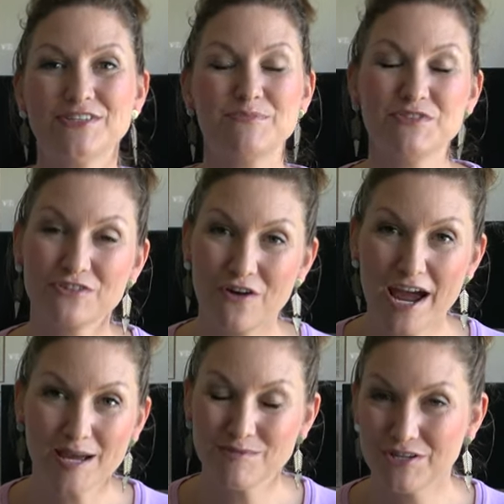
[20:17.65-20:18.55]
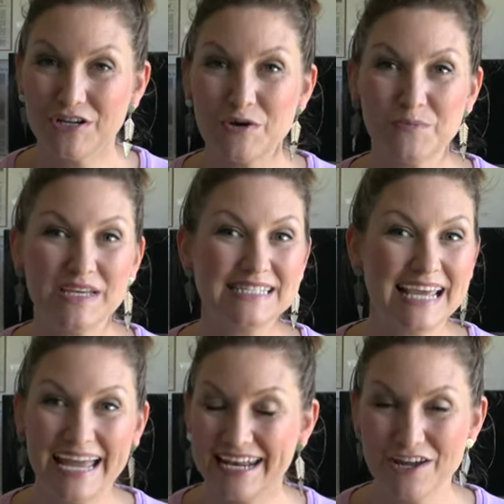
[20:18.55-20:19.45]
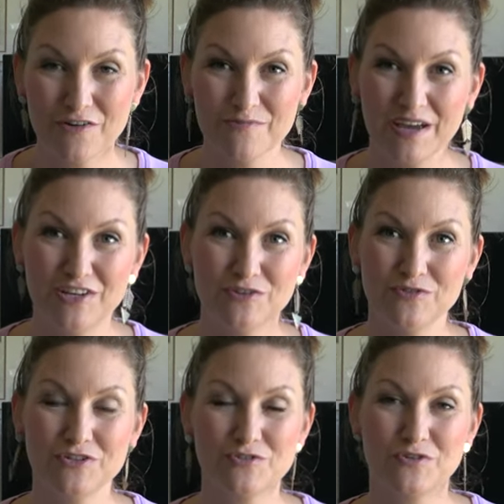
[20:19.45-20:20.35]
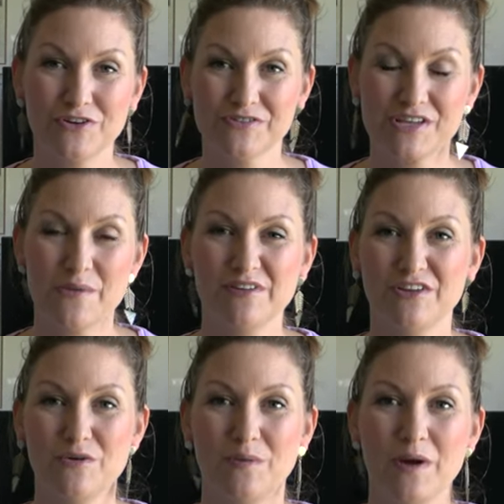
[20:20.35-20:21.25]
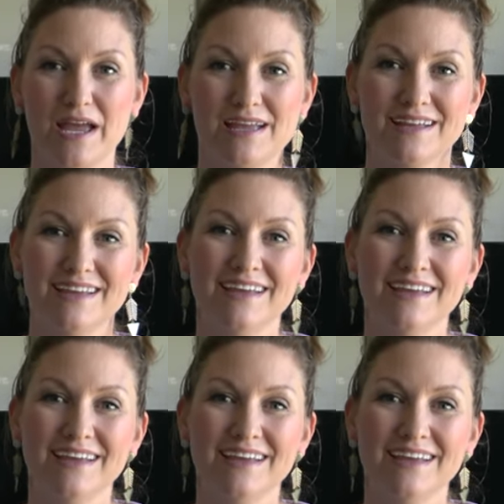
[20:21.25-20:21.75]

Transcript: subscribe so you don't miss any of my new tutorials coming your way.